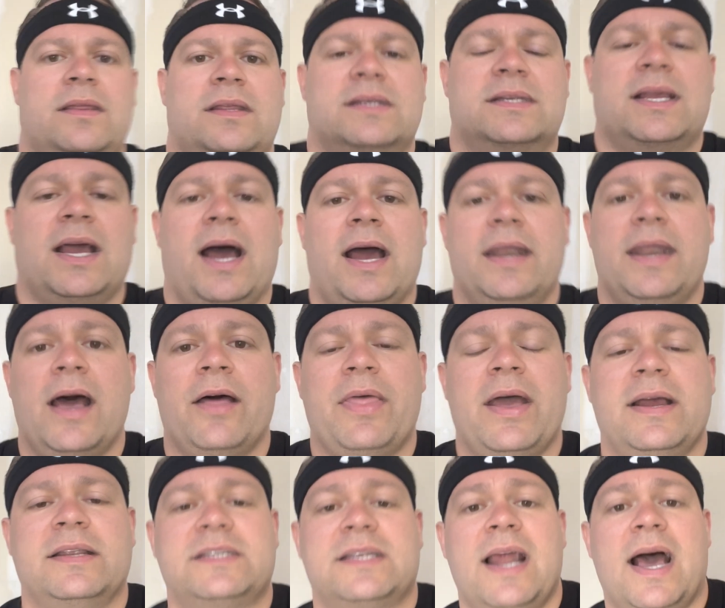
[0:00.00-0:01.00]
guy. Now,
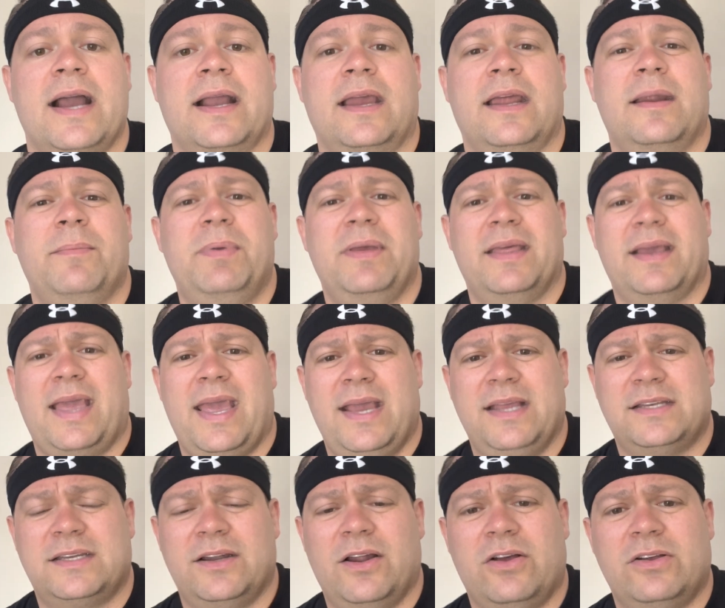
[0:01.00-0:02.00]
that's not going to be the
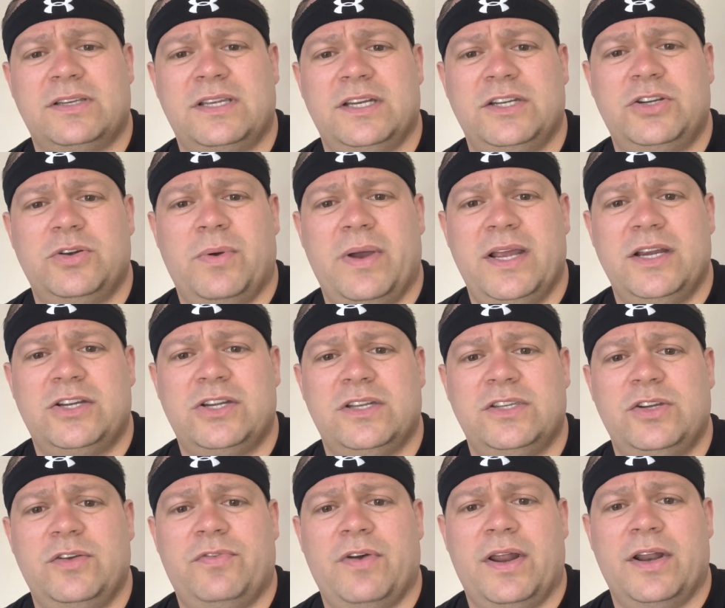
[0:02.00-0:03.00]
case in all
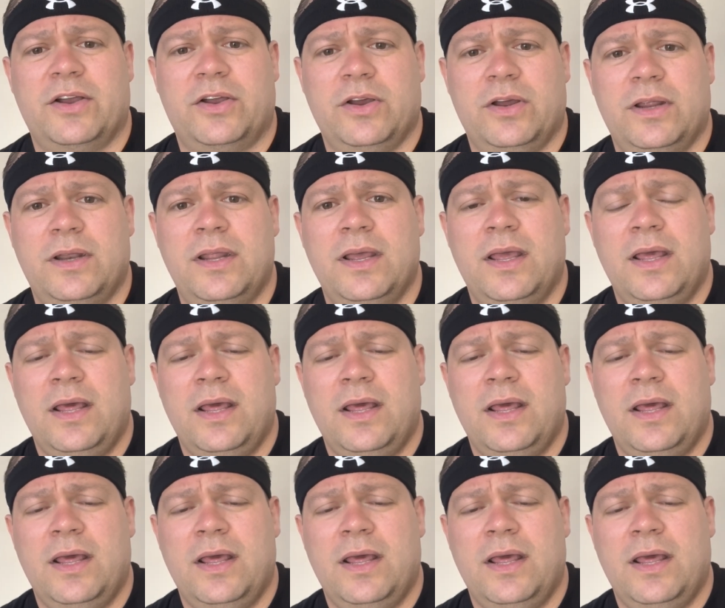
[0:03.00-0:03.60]
situations. You find a good